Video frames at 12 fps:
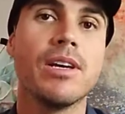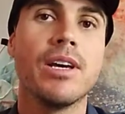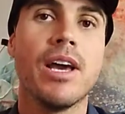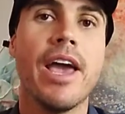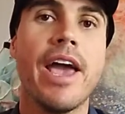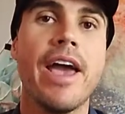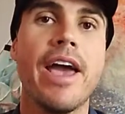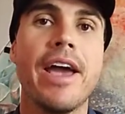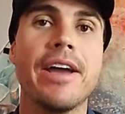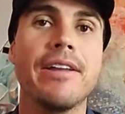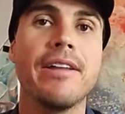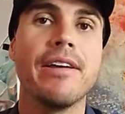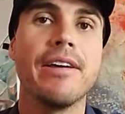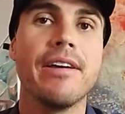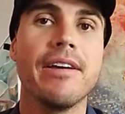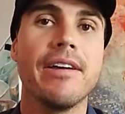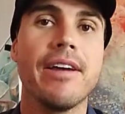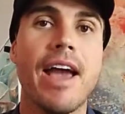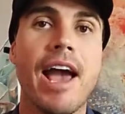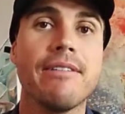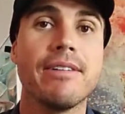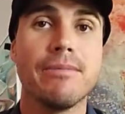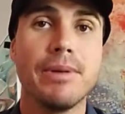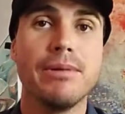and have
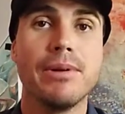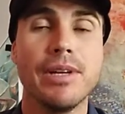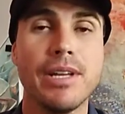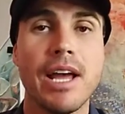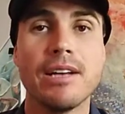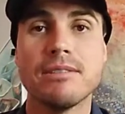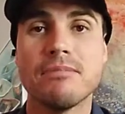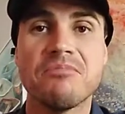it be really nice.